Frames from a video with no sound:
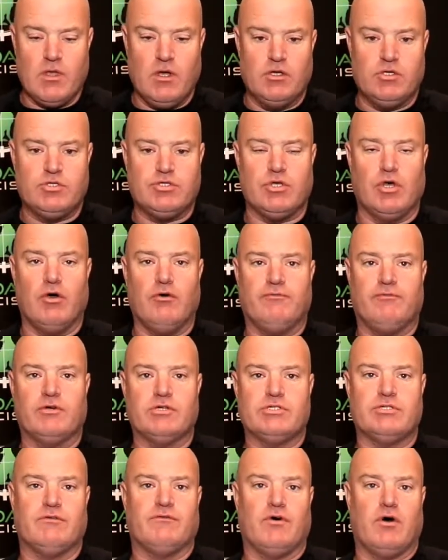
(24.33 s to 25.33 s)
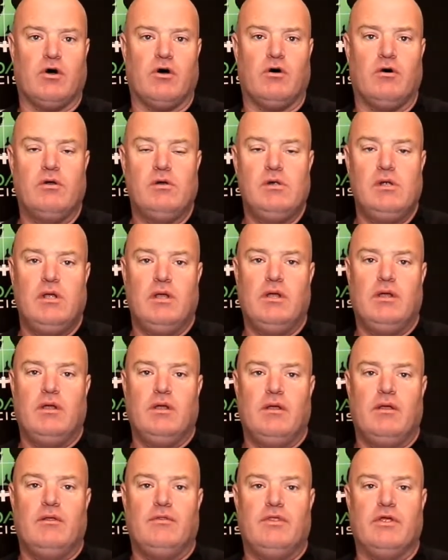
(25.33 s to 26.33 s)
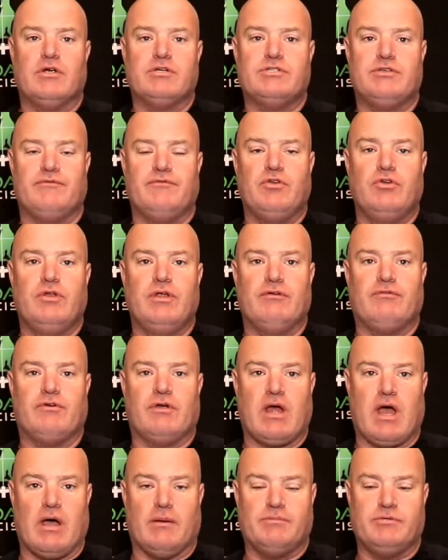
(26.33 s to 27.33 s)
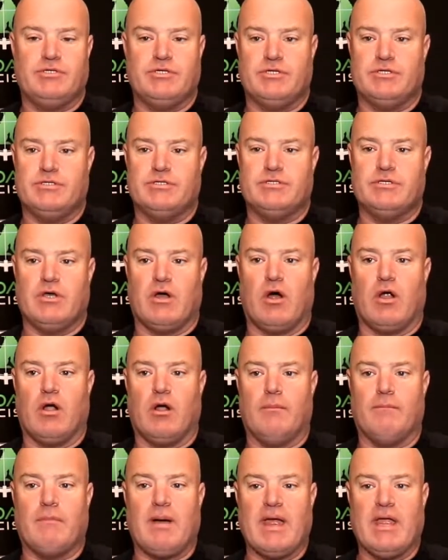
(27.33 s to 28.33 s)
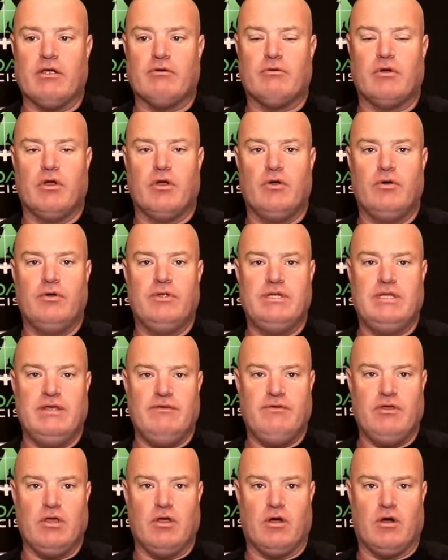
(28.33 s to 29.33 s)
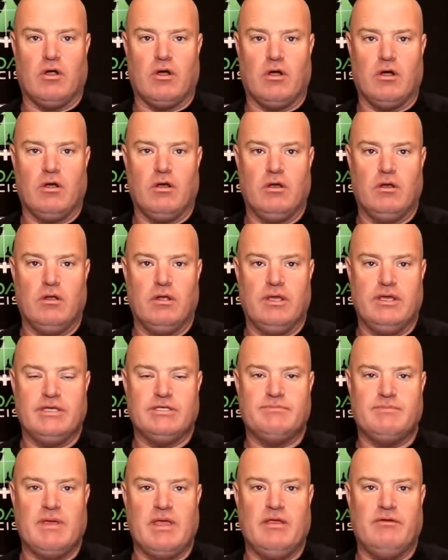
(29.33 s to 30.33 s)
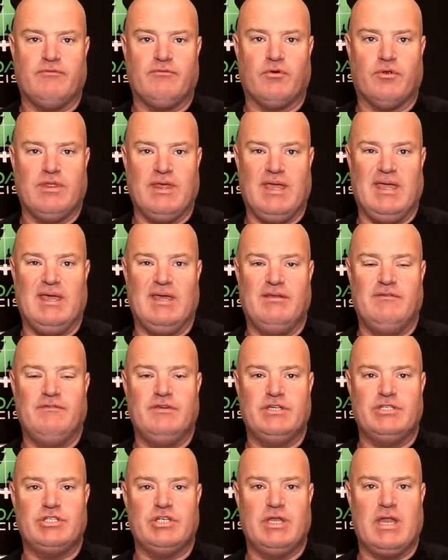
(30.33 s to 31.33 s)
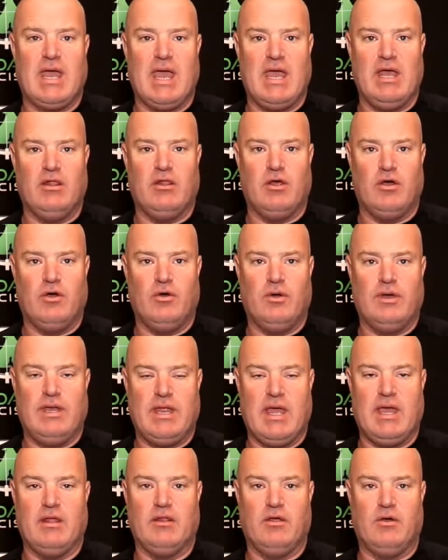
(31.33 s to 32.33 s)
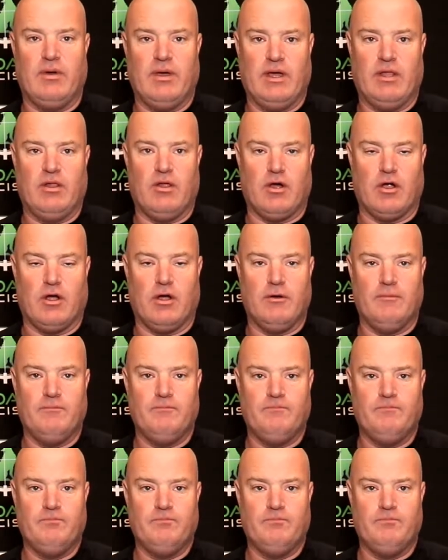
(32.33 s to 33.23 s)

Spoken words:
So first of all, there's a few different options. Our micro DVR is made for the Envision Halo and Halo LR.